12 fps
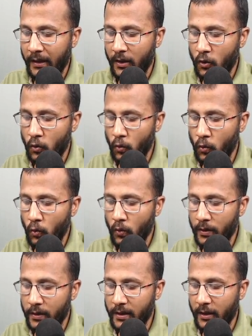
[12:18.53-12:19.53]

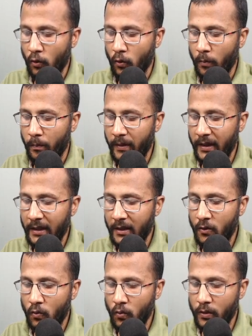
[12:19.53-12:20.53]

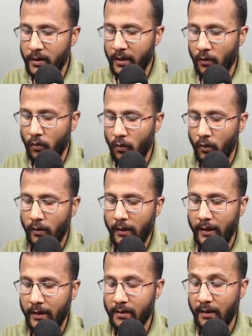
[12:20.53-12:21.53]
B20
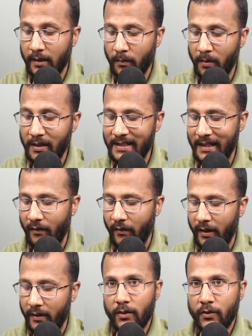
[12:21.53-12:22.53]
is nothing but
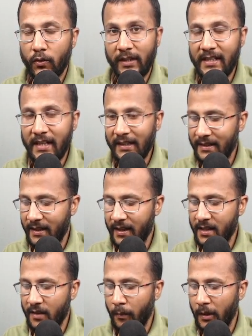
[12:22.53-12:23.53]
7. So these are the
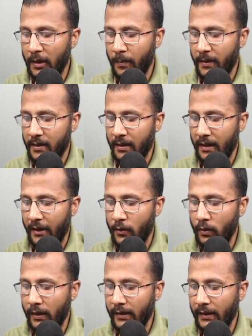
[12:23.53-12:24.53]
series of multiplication I
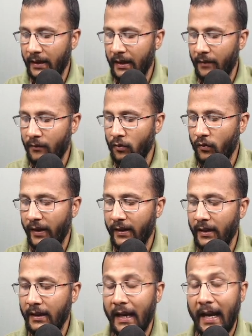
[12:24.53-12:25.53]
do, and then I'll have to
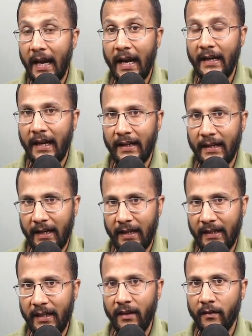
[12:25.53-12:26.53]
finally add and
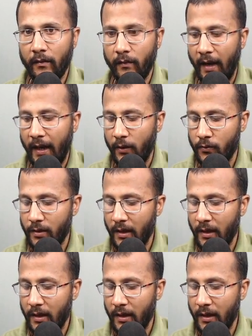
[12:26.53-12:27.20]
get the values.